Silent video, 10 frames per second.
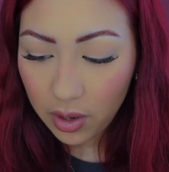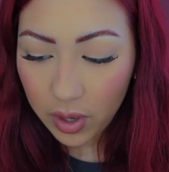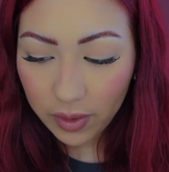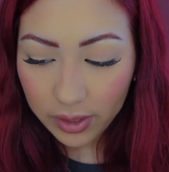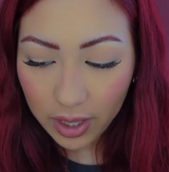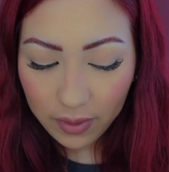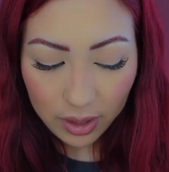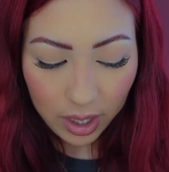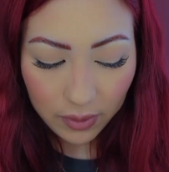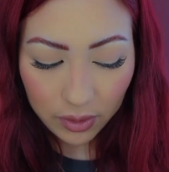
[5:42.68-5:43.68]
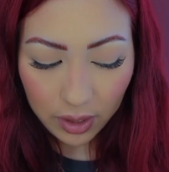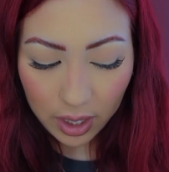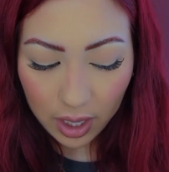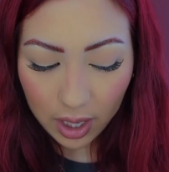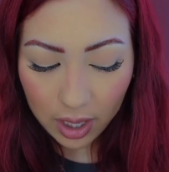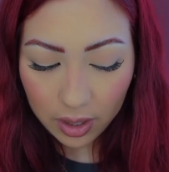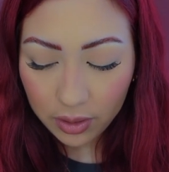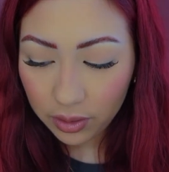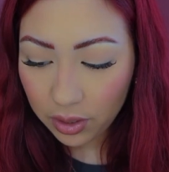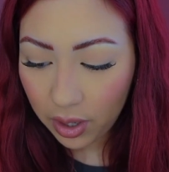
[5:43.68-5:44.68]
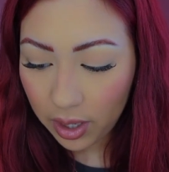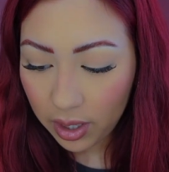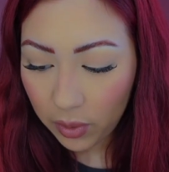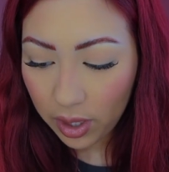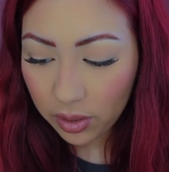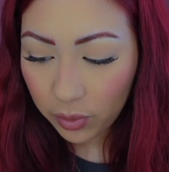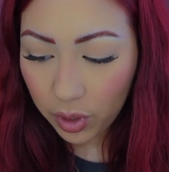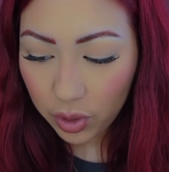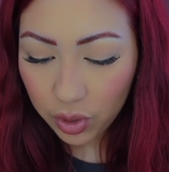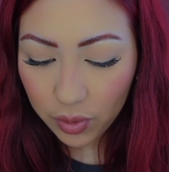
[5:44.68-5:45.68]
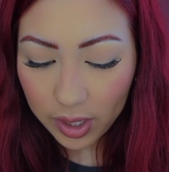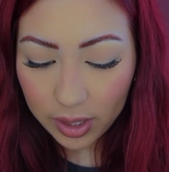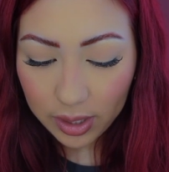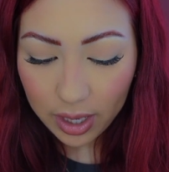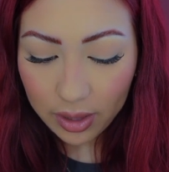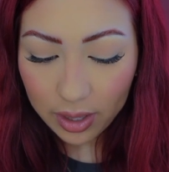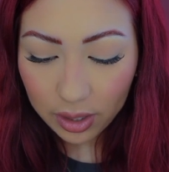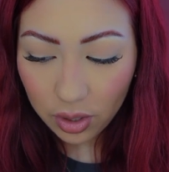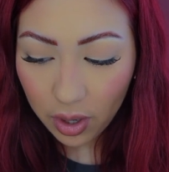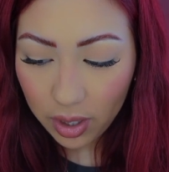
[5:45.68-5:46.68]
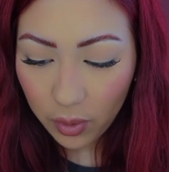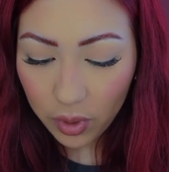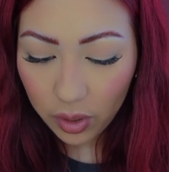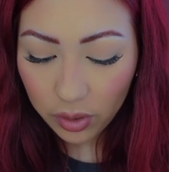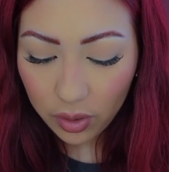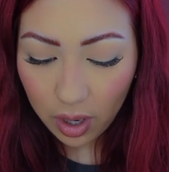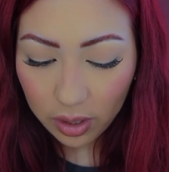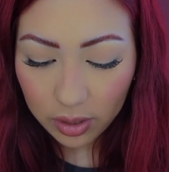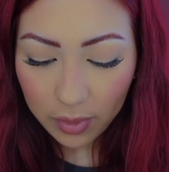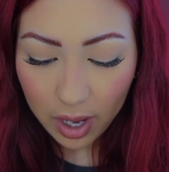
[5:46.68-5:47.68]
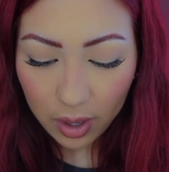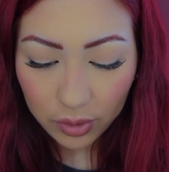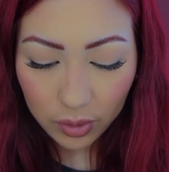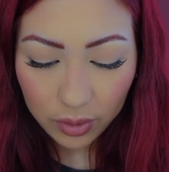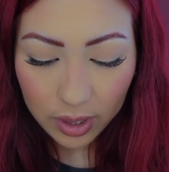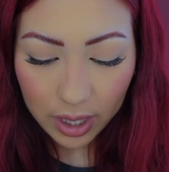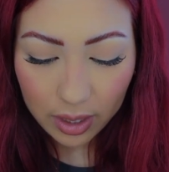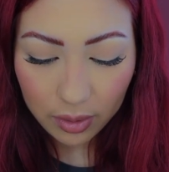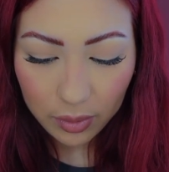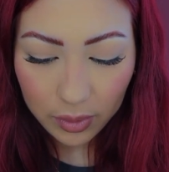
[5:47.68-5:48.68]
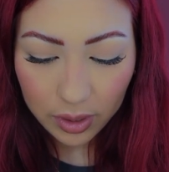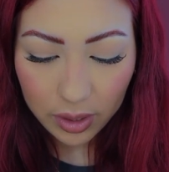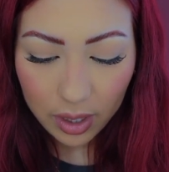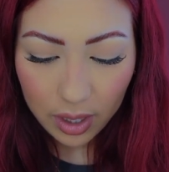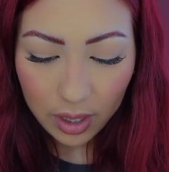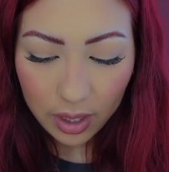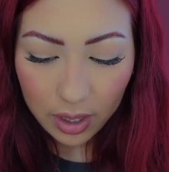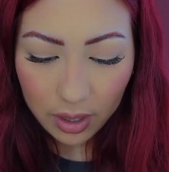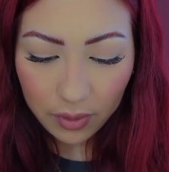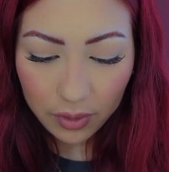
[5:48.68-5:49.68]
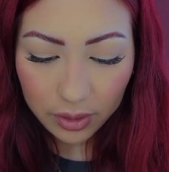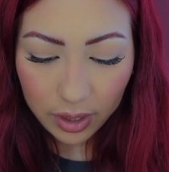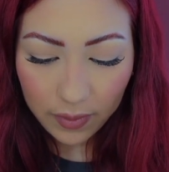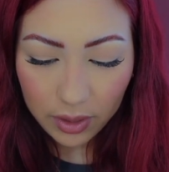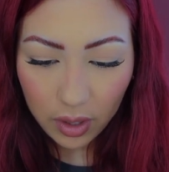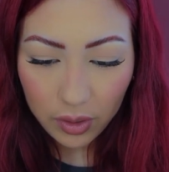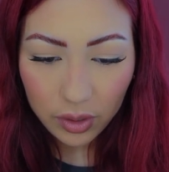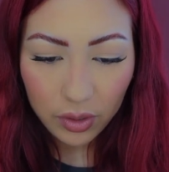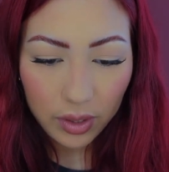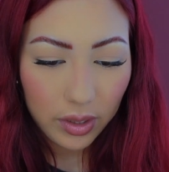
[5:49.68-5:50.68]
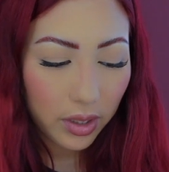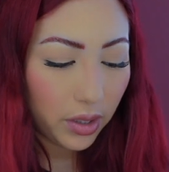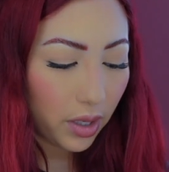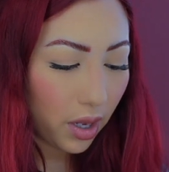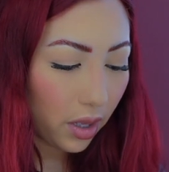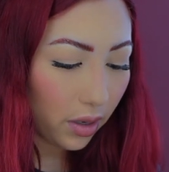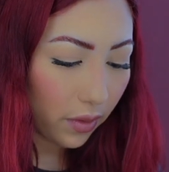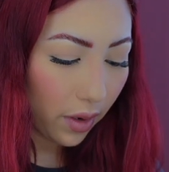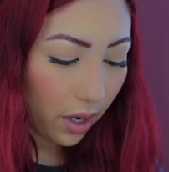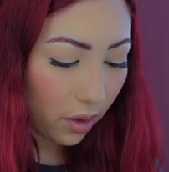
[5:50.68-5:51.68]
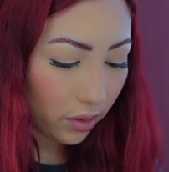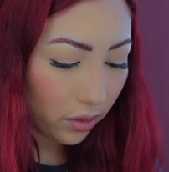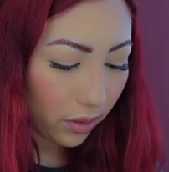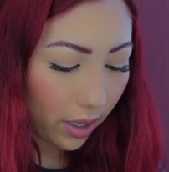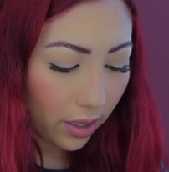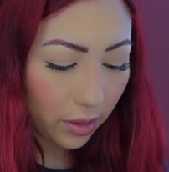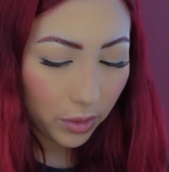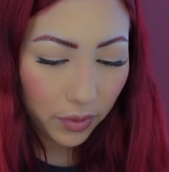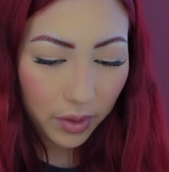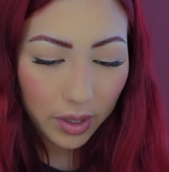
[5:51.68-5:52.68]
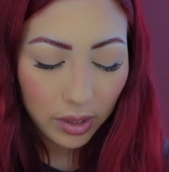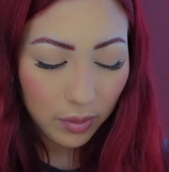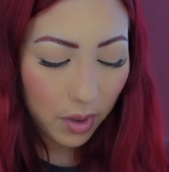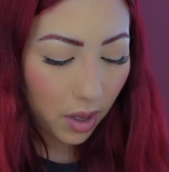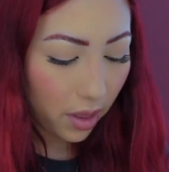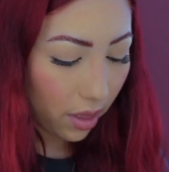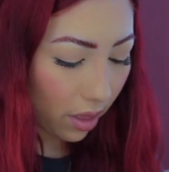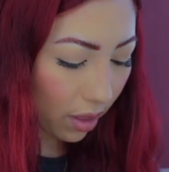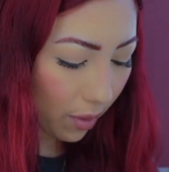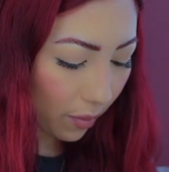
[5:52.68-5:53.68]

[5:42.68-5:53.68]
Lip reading: We have 7 leaves, so eating out. Target, we got some groceries. And then at Target, we also got some household items for $7. So this is the color for household items for this month.